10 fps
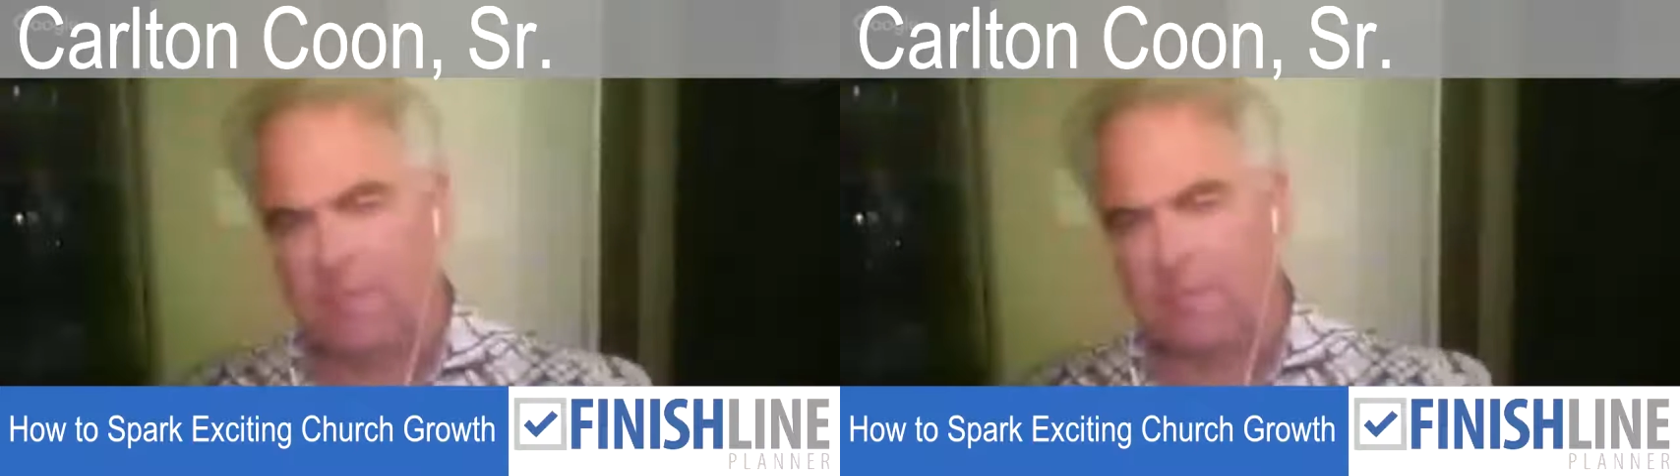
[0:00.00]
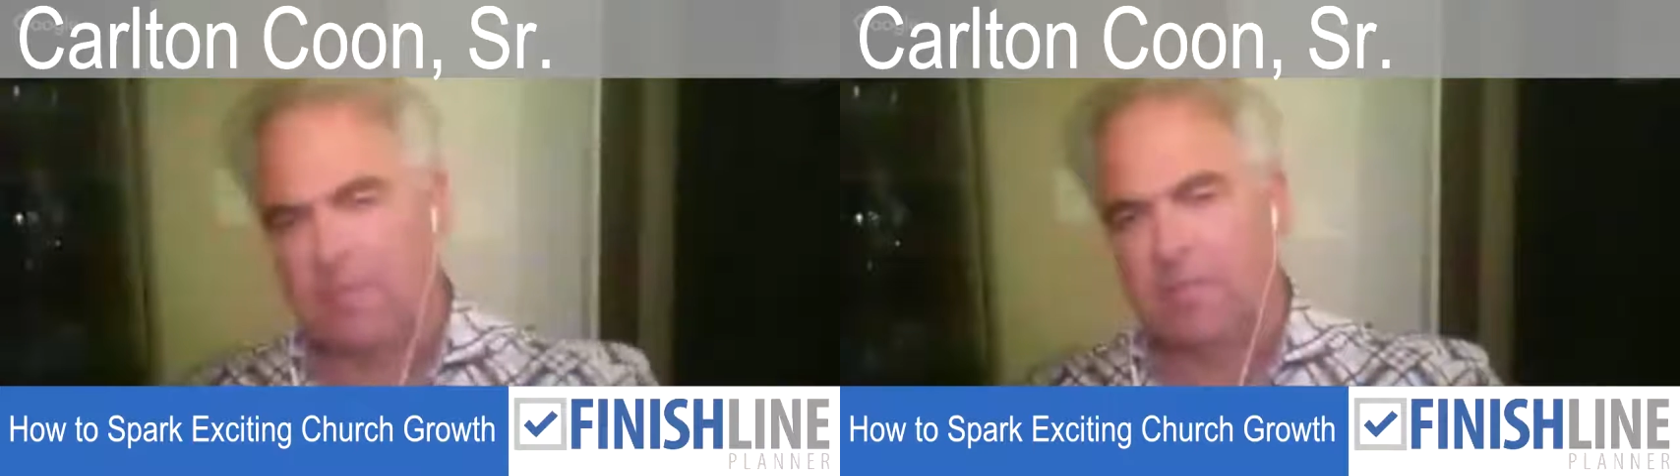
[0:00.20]

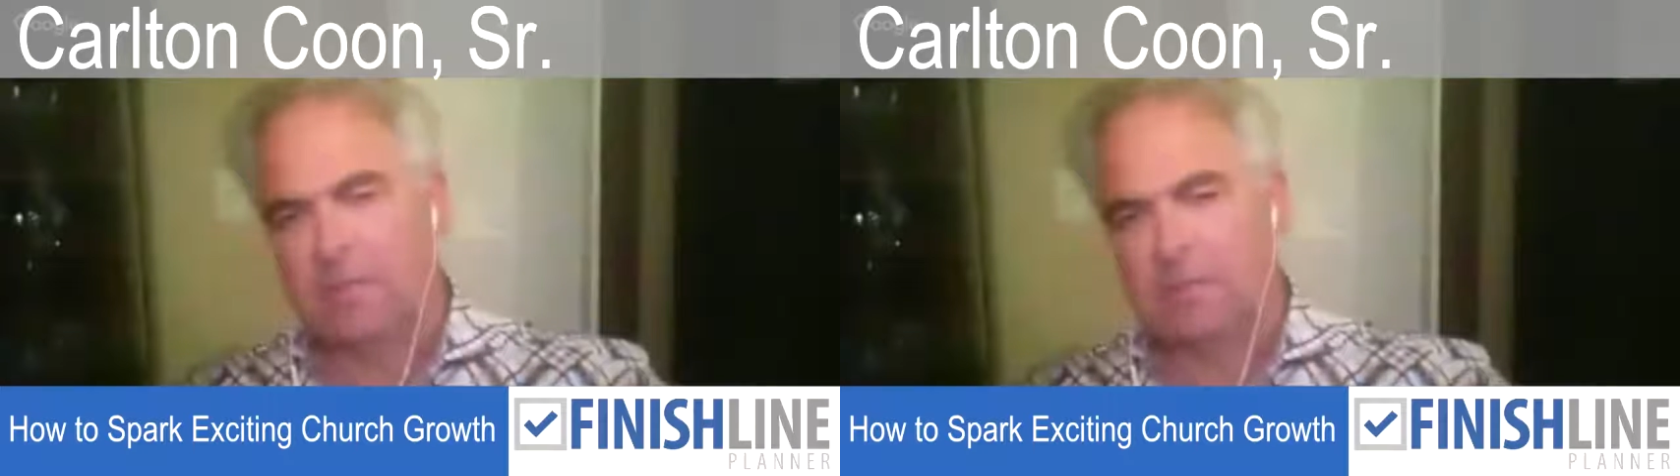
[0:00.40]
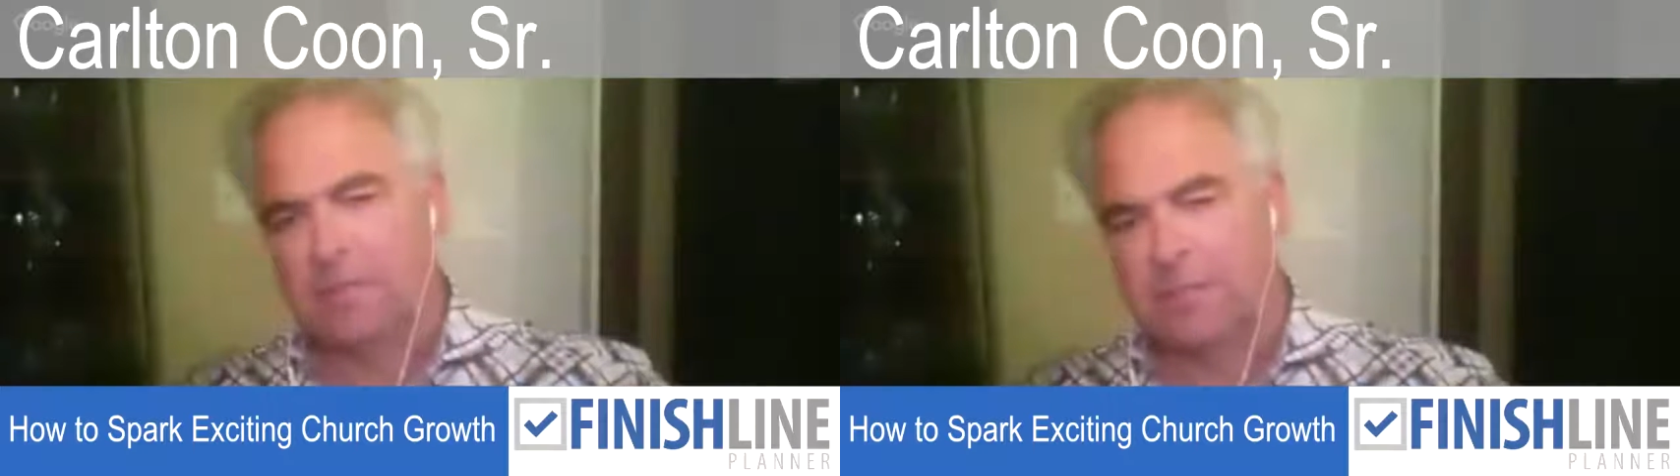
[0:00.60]
They
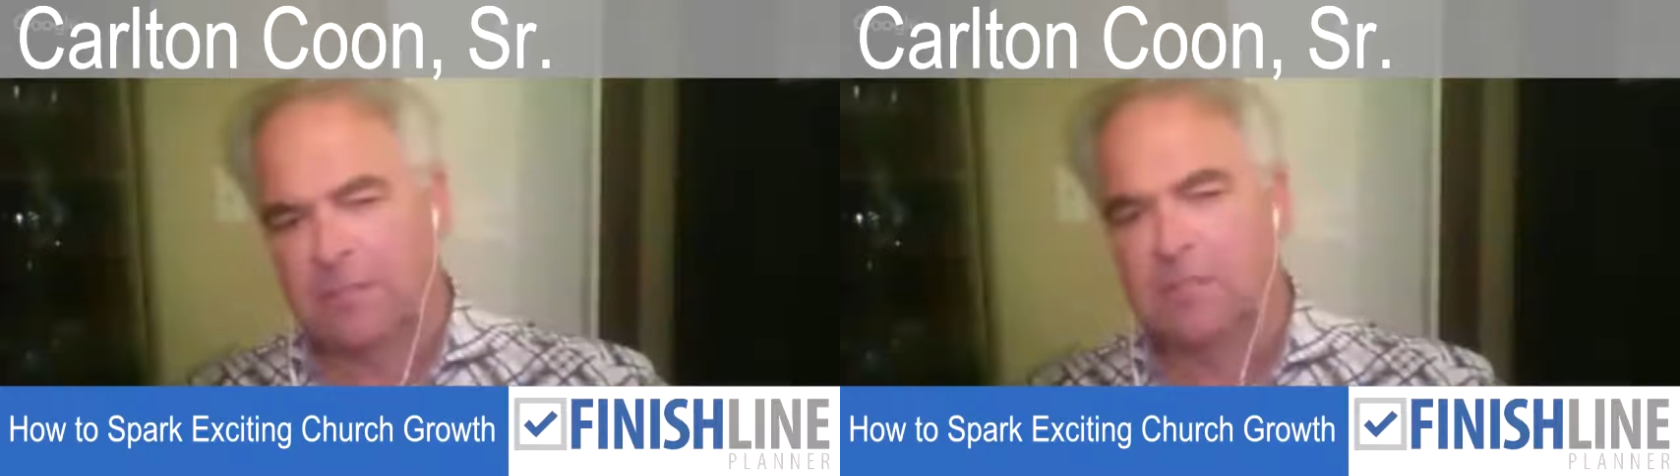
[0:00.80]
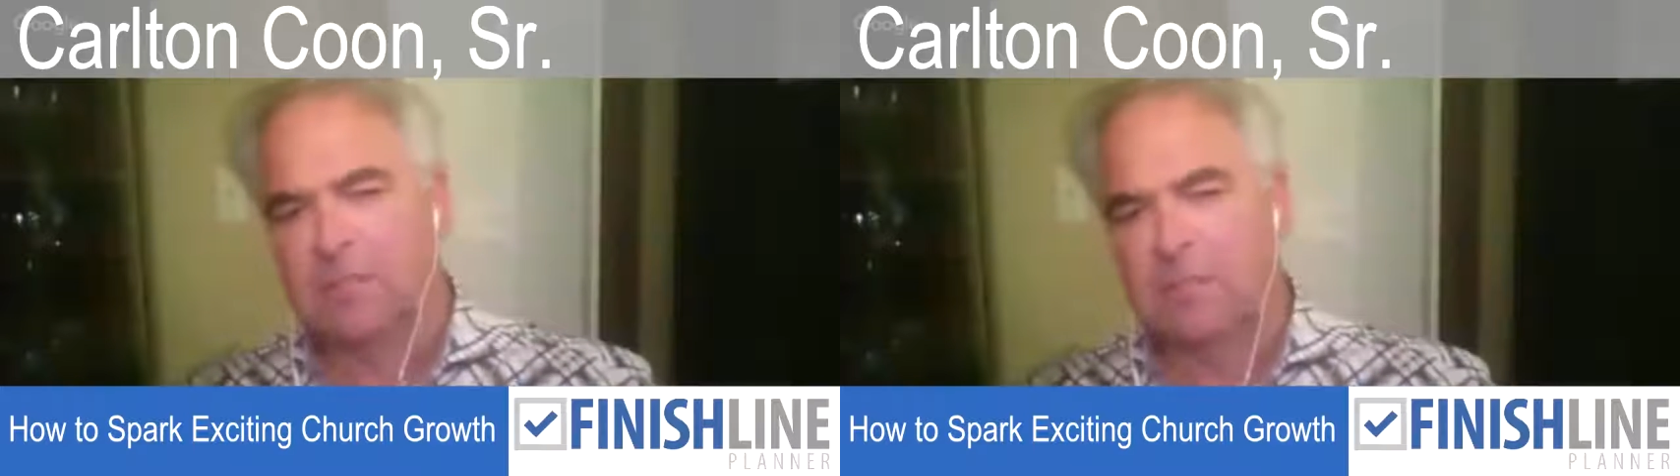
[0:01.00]
begin to
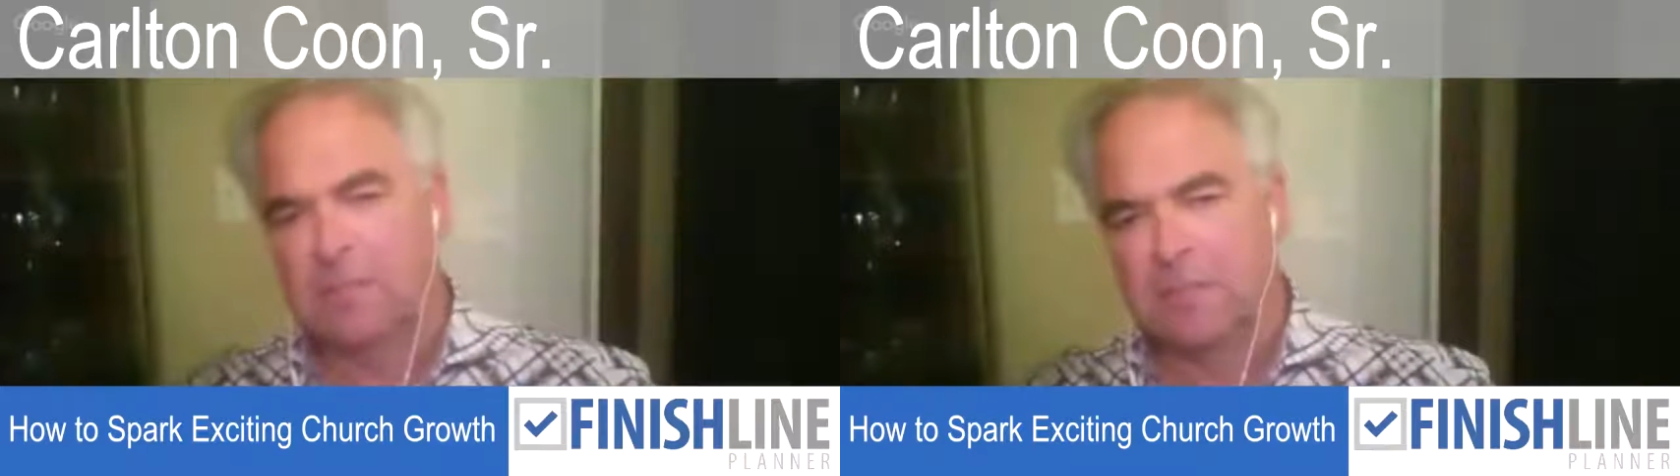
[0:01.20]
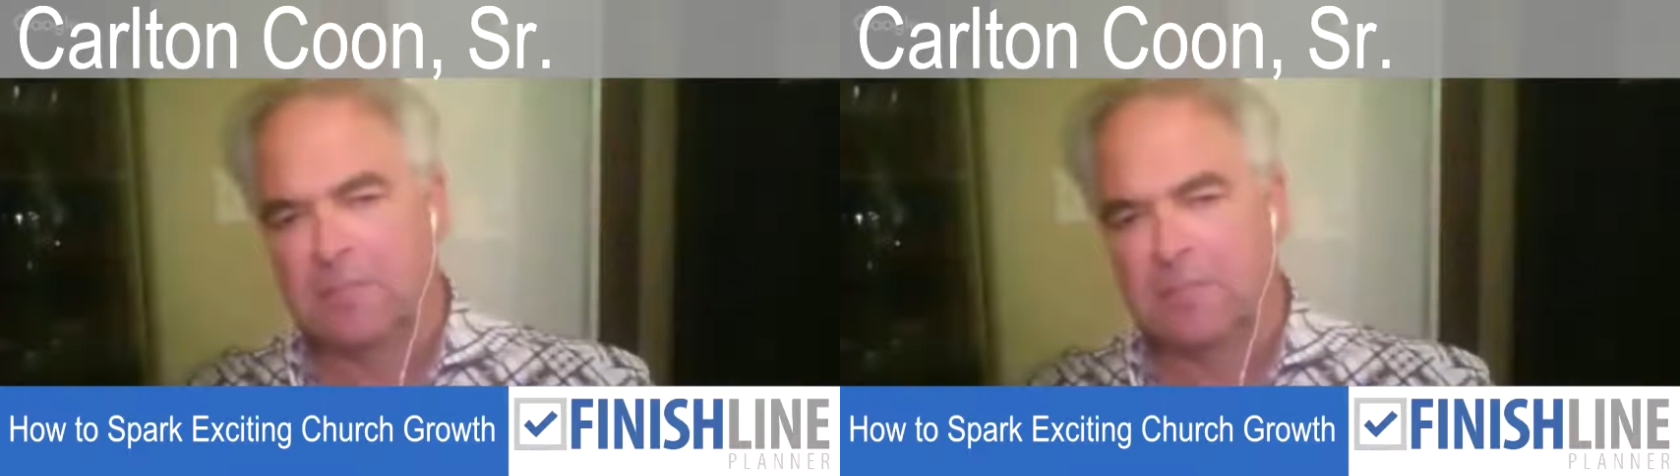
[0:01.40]
see this.